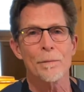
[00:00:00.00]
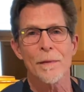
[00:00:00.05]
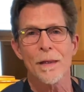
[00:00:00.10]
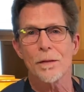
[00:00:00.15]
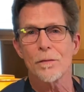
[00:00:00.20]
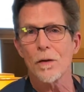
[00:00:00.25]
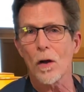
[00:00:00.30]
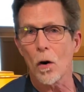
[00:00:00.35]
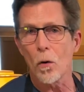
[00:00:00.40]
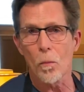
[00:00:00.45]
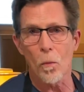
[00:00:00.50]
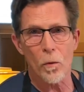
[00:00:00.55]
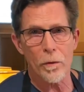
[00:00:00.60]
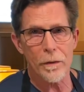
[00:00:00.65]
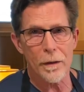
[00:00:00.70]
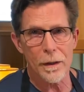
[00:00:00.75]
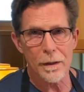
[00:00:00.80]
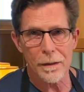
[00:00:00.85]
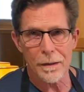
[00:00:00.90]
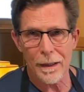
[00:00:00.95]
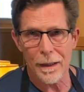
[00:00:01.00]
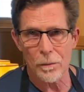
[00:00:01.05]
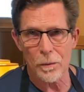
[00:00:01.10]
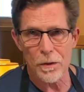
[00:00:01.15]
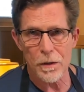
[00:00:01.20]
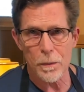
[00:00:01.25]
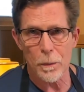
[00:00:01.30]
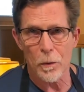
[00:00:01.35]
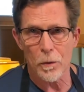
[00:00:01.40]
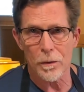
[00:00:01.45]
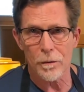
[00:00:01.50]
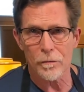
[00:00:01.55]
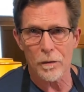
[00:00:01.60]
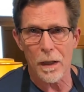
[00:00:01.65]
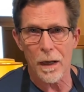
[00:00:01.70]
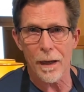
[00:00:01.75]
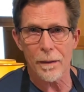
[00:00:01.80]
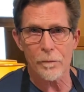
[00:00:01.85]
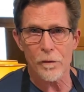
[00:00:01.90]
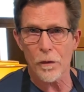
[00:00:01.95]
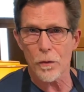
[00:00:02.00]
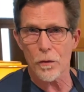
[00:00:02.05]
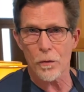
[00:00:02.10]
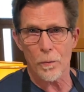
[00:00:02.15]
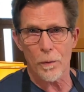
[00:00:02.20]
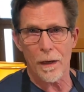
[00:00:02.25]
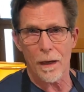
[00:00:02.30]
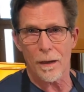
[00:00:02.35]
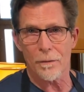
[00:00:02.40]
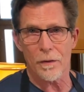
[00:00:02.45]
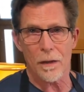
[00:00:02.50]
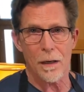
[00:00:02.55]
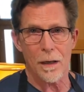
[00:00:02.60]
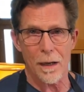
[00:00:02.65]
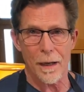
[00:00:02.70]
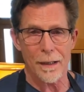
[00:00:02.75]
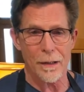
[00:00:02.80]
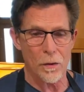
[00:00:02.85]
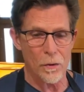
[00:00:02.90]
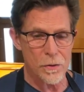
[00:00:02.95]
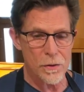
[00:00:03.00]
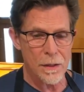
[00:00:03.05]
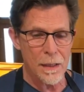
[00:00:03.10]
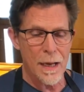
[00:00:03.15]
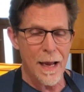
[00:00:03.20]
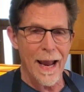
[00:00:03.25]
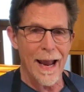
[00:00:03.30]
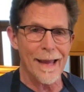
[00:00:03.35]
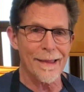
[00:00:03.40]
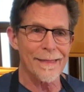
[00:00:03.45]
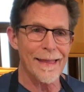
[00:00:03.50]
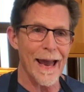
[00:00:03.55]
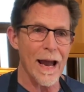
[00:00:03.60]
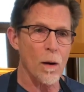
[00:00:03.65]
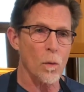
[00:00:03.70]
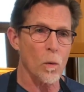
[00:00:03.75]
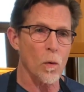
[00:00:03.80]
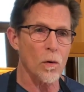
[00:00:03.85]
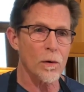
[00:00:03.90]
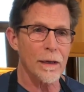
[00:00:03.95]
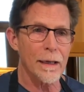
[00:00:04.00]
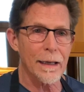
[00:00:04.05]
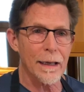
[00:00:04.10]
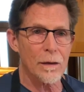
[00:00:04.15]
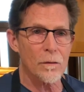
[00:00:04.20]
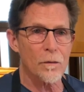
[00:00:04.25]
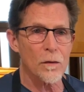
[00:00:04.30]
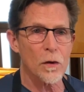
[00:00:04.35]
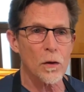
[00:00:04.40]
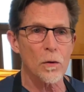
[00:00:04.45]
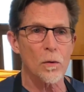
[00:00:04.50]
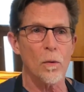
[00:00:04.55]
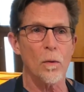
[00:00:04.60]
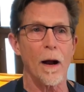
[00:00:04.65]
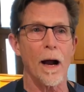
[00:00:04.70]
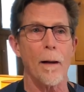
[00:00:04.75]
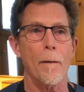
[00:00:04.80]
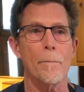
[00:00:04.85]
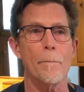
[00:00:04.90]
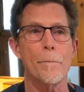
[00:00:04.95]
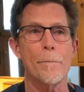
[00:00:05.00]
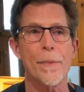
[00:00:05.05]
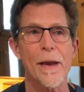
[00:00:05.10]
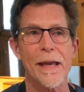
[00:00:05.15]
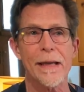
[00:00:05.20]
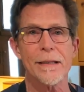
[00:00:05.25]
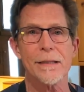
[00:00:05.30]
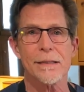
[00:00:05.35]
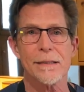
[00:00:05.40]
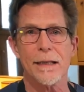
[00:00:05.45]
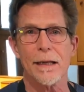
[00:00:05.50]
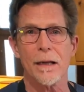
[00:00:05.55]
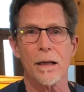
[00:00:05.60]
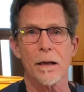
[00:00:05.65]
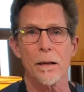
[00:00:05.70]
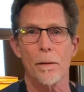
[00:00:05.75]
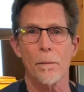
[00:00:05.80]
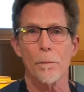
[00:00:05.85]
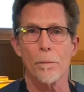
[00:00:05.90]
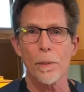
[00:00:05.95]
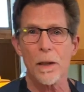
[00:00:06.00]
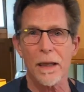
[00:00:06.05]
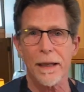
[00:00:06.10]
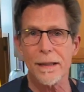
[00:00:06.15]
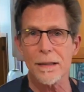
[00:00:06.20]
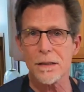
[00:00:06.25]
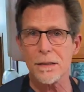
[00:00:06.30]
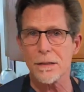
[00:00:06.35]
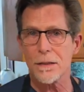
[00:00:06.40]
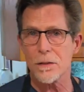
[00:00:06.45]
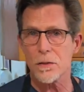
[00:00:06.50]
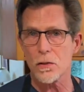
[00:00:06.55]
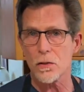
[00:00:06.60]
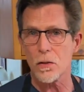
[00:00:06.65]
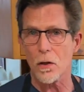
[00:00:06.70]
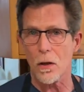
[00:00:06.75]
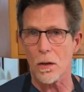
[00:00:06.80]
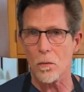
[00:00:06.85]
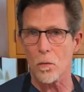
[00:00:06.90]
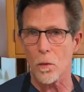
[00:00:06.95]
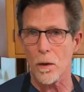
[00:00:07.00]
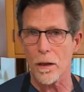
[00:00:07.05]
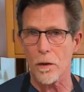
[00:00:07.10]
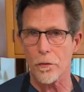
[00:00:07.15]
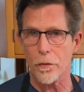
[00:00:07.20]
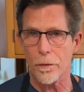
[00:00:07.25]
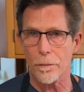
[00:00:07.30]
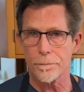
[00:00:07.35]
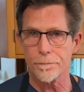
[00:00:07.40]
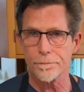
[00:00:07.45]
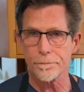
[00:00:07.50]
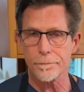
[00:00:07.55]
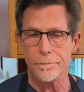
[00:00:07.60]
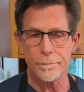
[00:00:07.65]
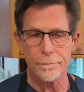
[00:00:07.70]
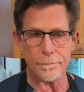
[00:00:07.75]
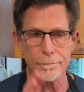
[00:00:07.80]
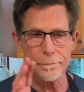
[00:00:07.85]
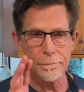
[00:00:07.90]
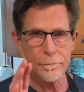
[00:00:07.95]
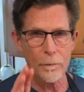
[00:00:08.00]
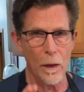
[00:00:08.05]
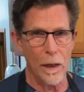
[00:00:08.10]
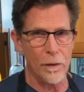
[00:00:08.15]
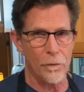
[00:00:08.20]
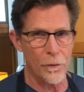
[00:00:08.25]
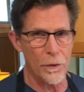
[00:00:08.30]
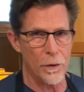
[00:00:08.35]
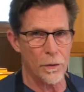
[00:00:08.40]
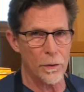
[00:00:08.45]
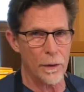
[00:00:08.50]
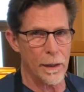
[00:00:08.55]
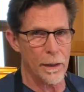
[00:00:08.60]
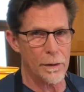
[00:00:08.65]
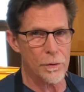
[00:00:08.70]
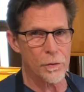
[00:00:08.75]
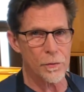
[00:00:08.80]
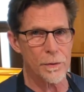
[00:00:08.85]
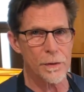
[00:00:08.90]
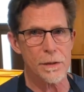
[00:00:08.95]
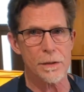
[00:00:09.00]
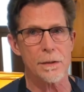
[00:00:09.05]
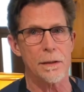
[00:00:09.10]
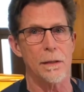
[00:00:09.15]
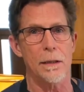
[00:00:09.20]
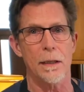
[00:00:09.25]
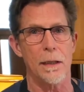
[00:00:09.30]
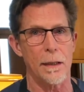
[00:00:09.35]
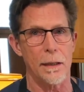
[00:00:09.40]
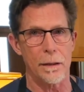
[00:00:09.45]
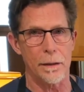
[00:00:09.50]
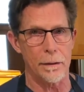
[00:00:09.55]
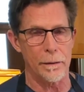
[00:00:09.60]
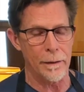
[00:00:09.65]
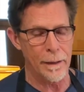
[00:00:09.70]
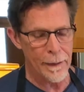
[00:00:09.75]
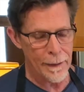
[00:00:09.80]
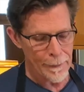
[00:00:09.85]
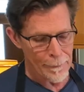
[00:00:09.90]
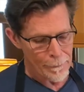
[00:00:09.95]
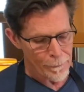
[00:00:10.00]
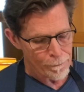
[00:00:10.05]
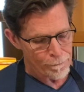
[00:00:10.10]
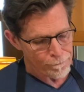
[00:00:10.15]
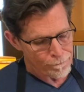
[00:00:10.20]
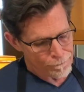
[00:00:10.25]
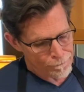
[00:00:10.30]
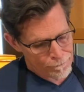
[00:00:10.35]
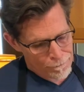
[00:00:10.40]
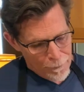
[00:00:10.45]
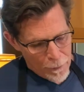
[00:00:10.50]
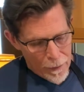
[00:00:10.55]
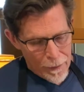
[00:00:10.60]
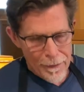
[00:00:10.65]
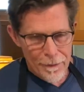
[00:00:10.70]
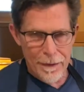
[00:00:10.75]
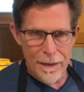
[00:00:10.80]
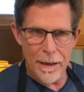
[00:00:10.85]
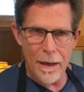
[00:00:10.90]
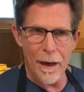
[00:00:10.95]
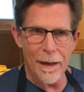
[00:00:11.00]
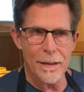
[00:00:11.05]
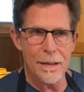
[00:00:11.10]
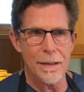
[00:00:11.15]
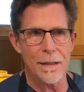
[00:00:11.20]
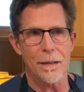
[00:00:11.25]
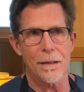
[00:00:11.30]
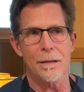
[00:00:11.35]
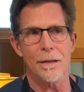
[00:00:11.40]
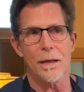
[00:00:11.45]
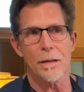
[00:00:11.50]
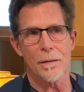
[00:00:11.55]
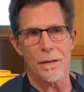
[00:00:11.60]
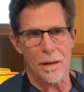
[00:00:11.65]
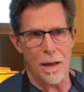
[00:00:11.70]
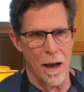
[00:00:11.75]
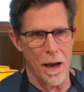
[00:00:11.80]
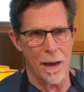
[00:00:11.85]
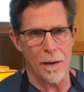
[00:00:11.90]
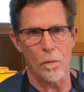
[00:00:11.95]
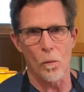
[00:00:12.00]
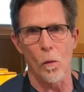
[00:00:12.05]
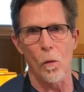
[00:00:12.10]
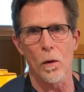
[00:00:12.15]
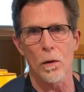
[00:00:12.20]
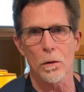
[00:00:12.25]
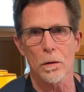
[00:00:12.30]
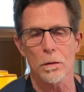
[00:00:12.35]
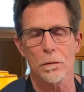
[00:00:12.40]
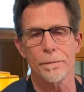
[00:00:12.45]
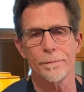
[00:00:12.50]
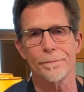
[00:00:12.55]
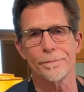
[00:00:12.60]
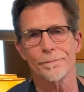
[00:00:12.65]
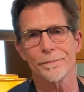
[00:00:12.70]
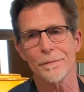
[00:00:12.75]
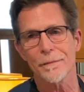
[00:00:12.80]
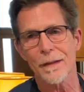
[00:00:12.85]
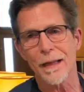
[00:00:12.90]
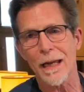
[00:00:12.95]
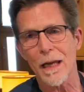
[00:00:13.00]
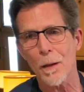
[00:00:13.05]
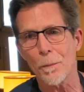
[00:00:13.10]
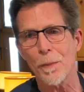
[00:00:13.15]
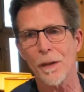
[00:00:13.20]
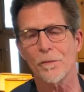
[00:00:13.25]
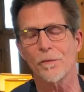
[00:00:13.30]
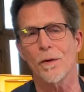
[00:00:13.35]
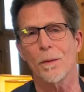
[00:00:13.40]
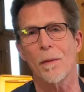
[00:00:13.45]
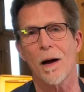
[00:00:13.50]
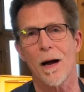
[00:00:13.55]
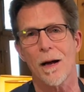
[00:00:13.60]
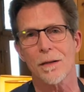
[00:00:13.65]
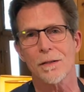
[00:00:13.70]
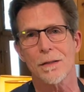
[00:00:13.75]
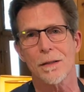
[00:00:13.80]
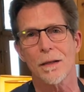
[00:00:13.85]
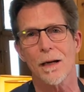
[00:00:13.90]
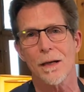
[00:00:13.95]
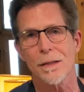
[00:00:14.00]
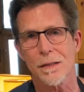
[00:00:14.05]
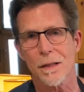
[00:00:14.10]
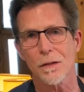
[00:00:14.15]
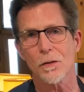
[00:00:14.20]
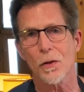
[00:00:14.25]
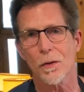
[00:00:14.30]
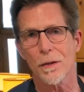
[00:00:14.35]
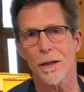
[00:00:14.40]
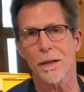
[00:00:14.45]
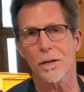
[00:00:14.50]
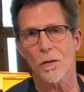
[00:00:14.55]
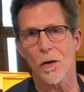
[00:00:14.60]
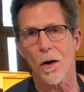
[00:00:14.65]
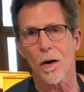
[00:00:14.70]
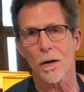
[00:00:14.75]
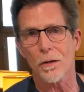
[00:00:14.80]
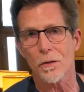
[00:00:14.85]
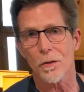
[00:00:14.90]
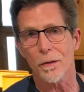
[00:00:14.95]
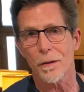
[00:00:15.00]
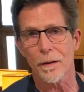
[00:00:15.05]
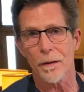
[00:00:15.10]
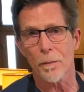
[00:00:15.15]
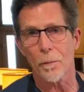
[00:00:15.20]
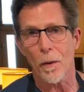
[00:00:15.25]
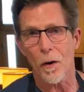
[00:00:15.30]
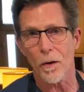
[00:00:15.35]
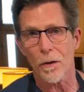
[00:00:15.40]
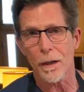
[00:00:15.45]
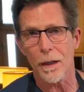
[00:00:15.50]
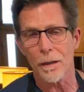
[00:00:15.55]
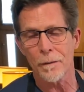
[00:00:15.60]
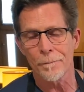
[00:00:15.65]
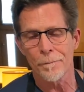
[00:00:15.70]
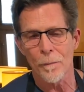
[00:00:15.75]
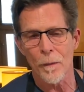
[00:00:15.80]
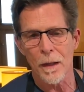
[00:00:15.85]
no more than a tablespoon of lime for 3 avocados, and that will give you a basic place to start with. If you're interested in the idea that lime will keep it from oxidizing, turning dark during the party,